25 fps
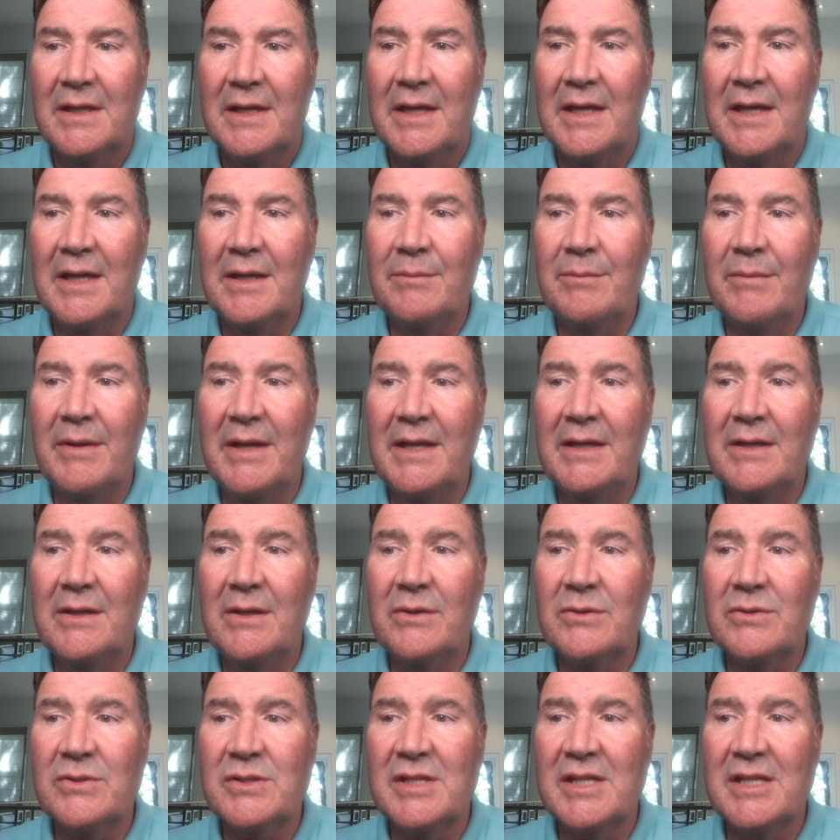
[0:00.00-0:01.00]
It made
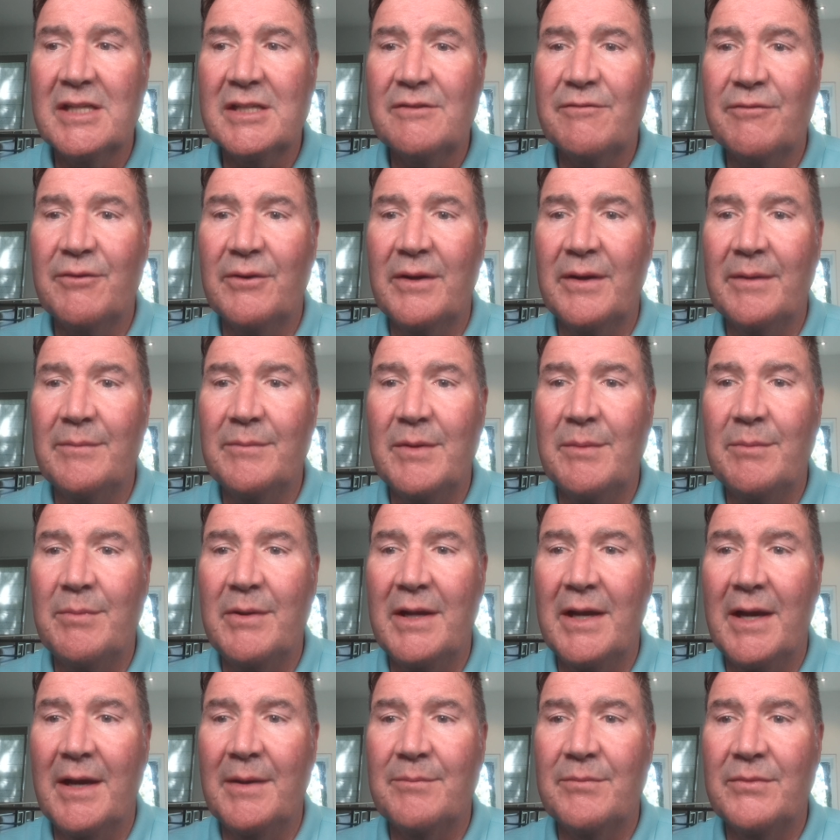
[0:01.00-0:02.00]
no sense for him to
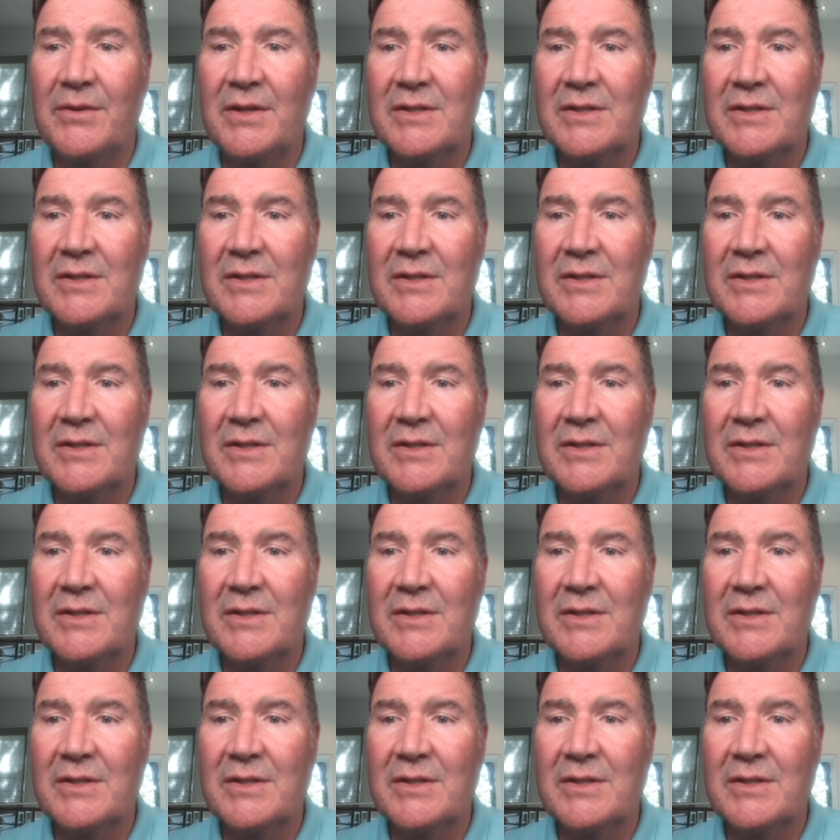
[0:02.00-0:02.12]
be up